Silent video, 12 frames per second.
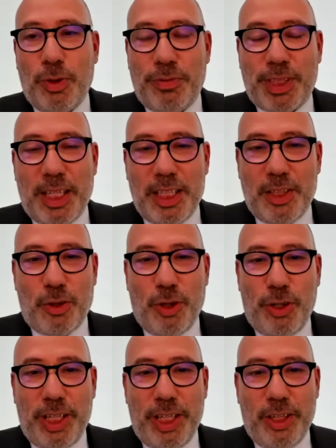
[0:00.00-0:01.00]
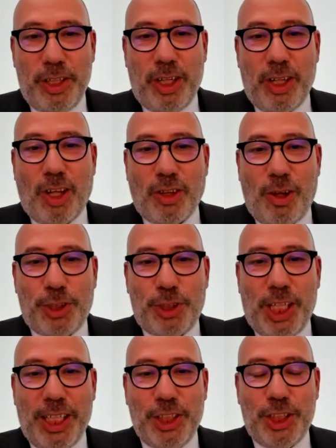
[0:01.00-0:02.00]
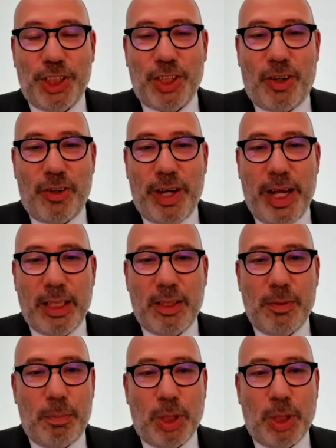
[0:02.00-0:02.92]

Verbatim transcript: We've said it earlier, a lot of challenges are ahead,